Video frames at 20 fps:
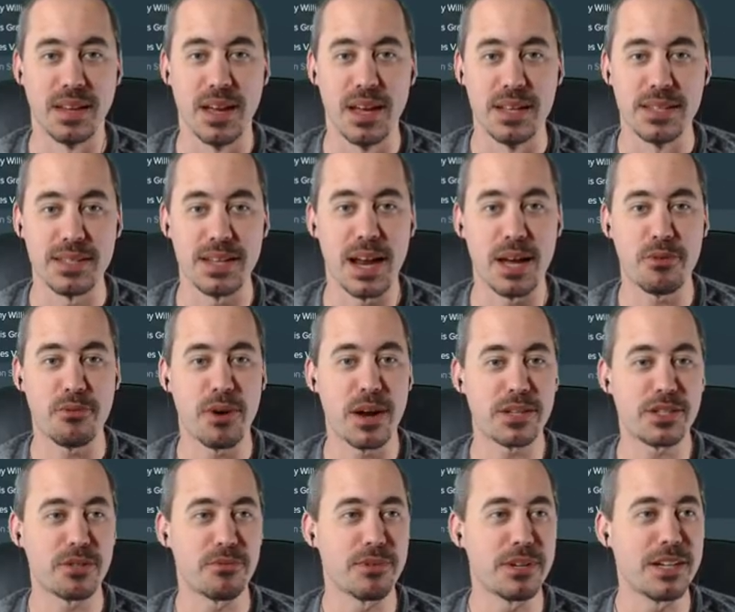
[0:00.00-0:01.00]
It's like we're
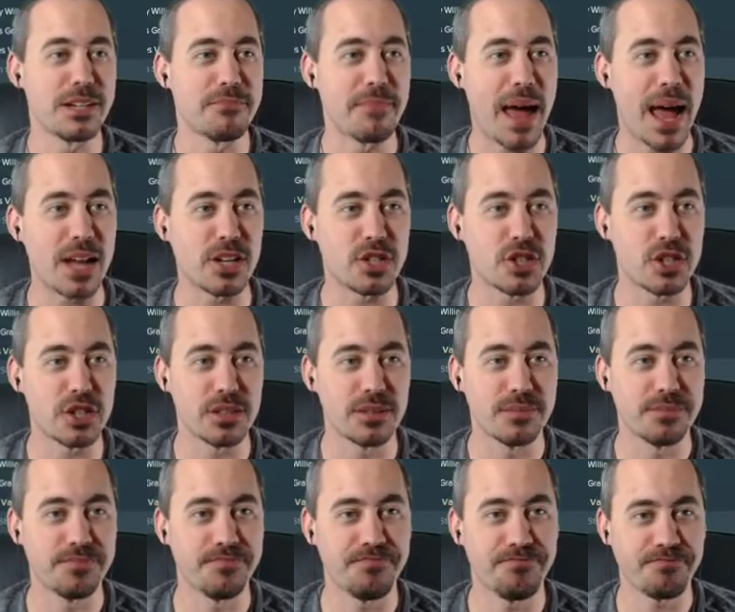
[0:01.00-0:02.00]
at a real match.
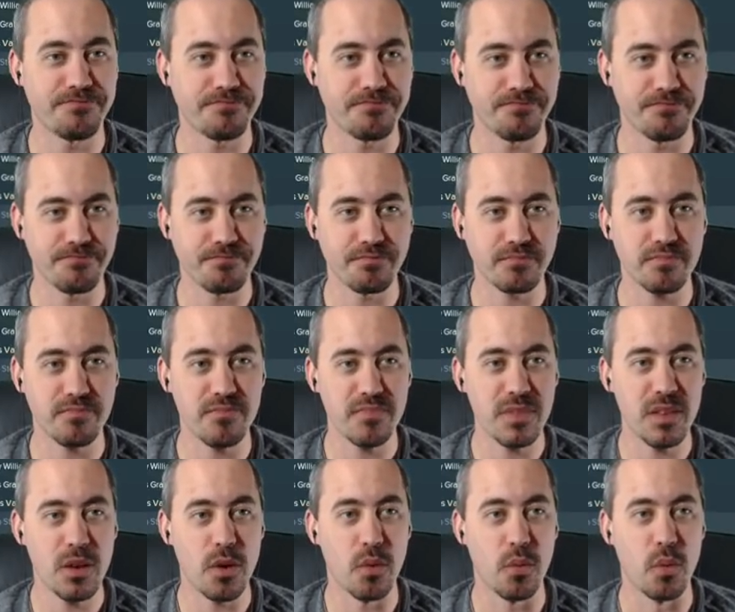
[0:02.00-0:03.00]

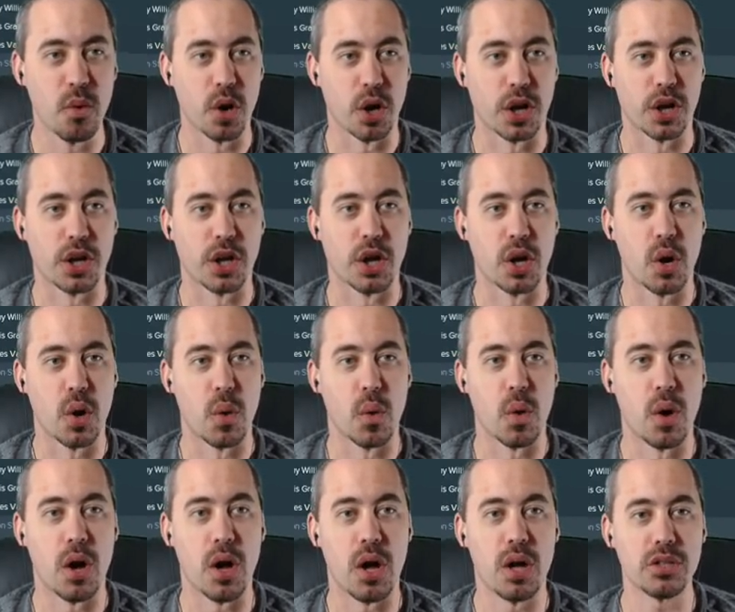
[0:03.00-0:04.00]
We're gonna go
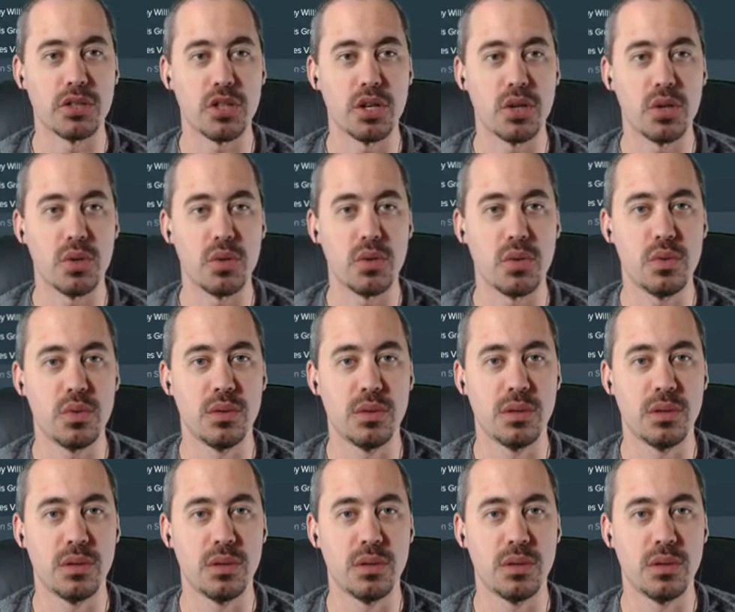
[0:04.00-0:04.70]
auto.